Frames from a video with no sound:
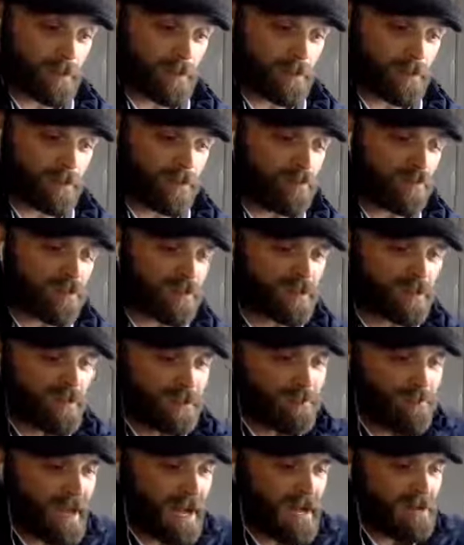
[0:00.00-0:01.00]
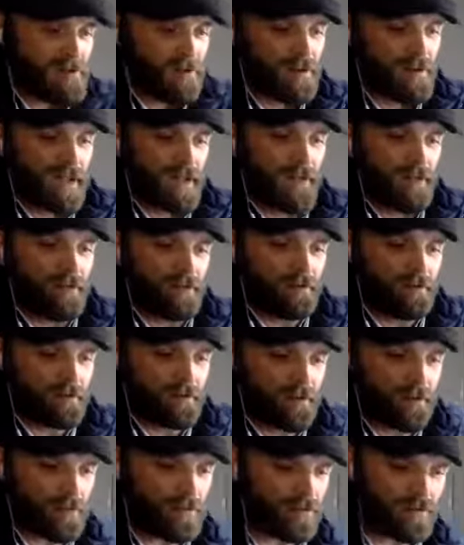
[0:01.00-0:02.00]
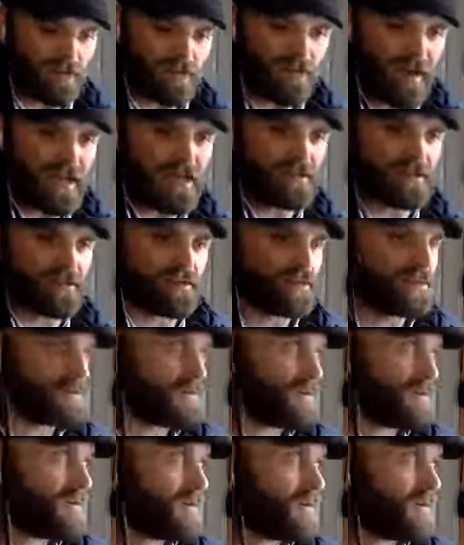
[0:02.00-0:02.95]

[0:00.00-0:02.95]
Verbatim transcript: So what's the matter then? Who's the racist?